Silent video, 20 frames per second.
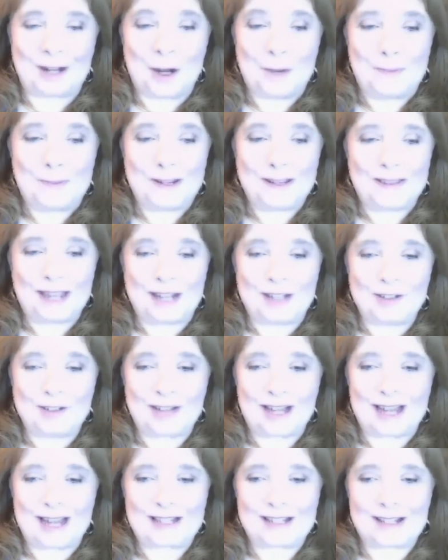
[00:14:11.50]
hoping that you
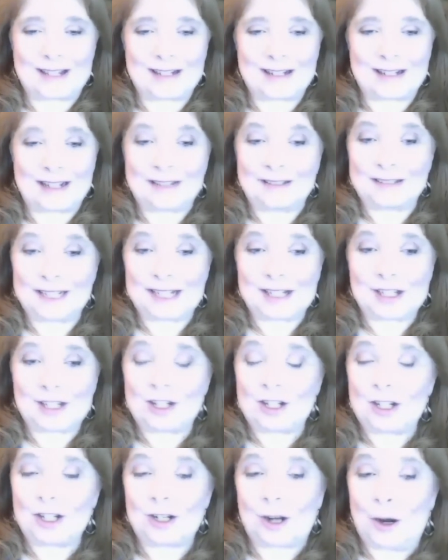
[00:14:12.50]
guys at least
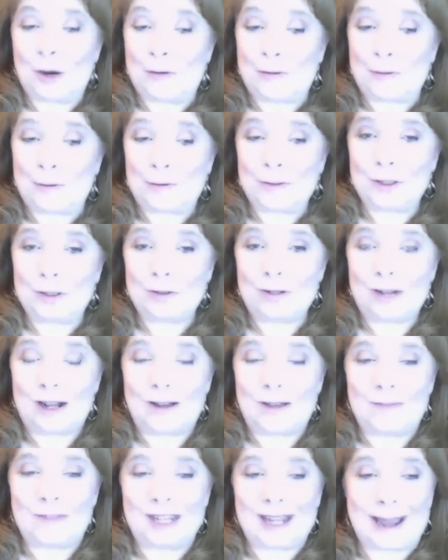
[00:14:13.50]
get a good overview
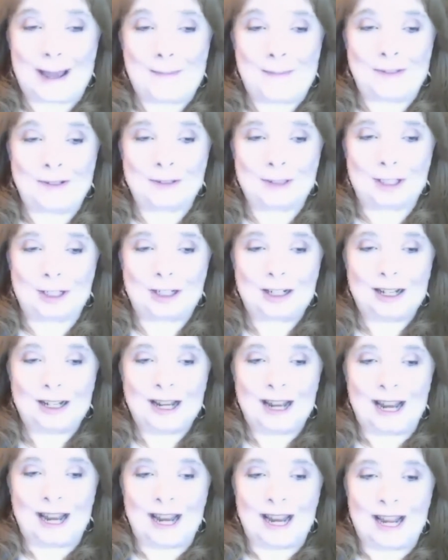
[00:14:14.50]
of the app builder,
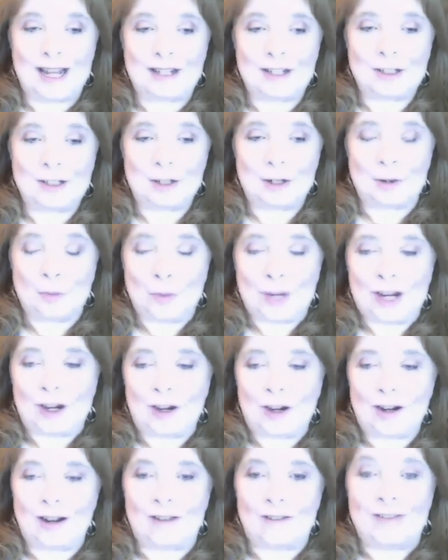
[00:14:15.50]
and you're
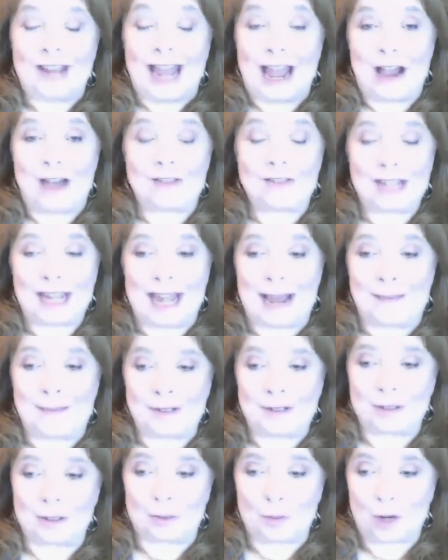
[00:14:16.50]
aware of how the app
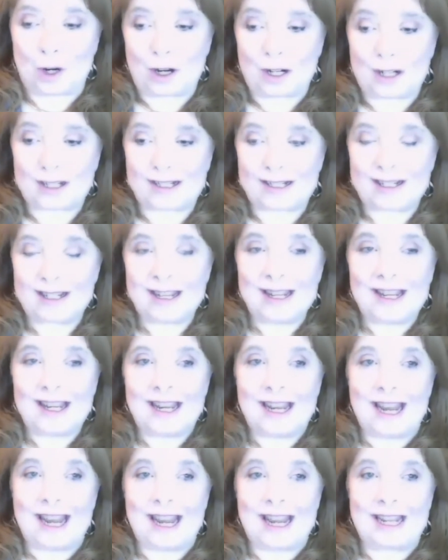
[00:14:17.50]
builder works.
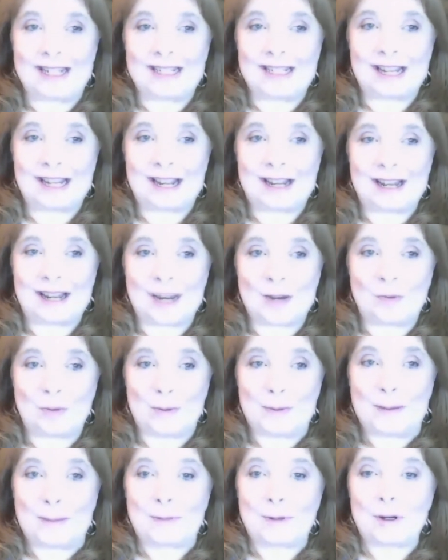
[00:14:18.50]
And
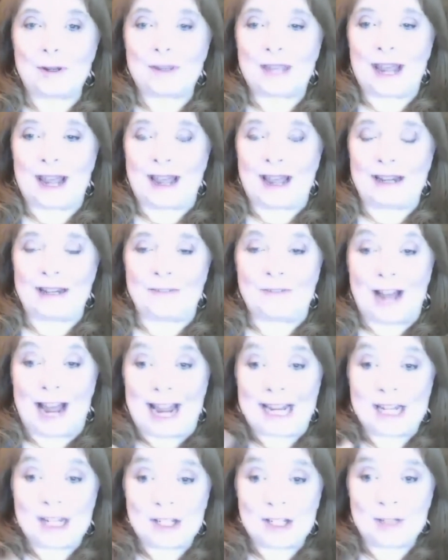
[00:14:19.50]
remember that if
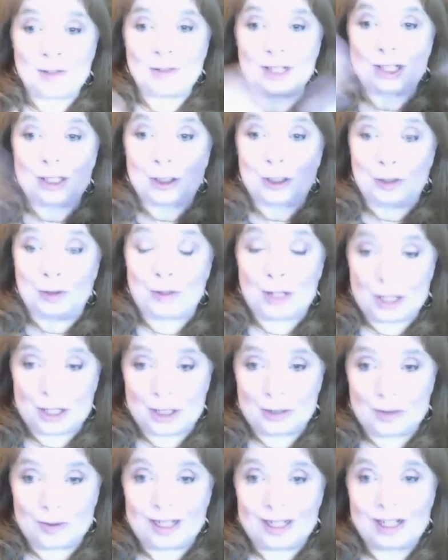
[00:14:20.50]
I can do it, you
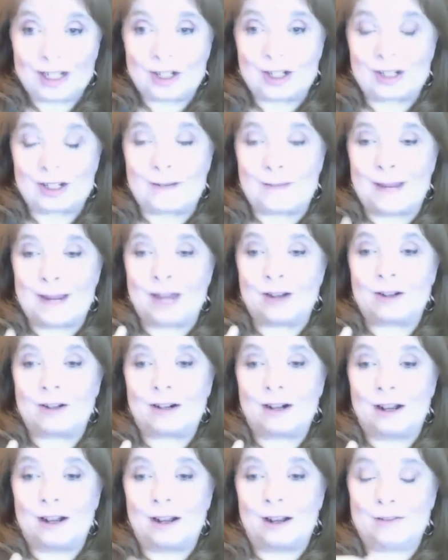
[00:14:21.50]
can do it. It's just a
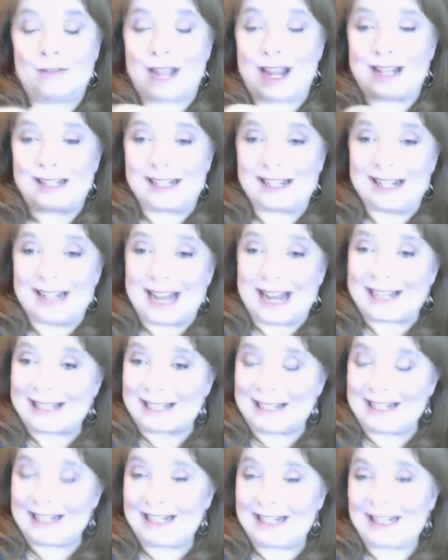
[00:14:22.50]
matter of that
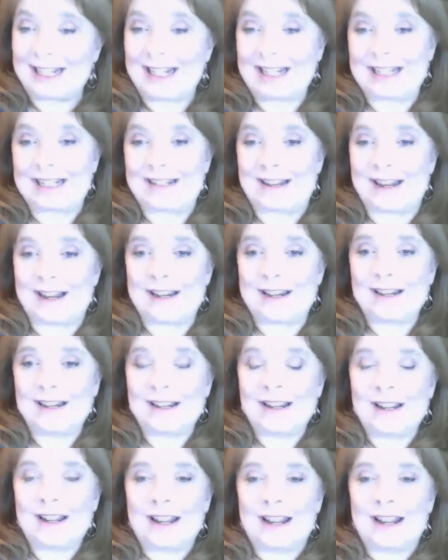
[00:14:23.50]
tenacity to get it done.